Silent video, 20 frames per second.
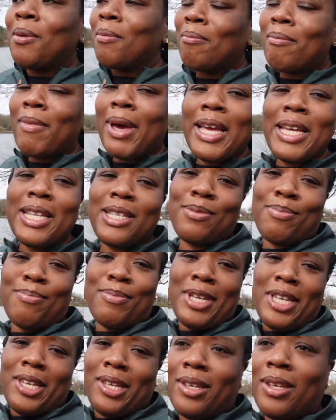made
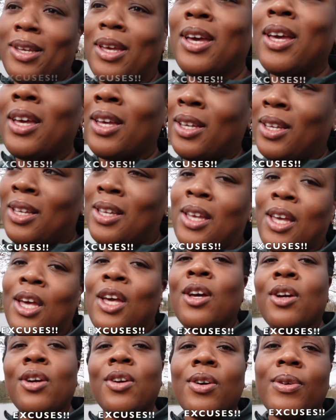me
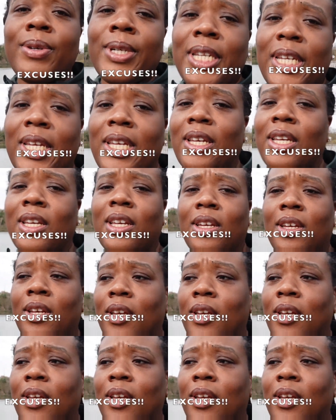go and eat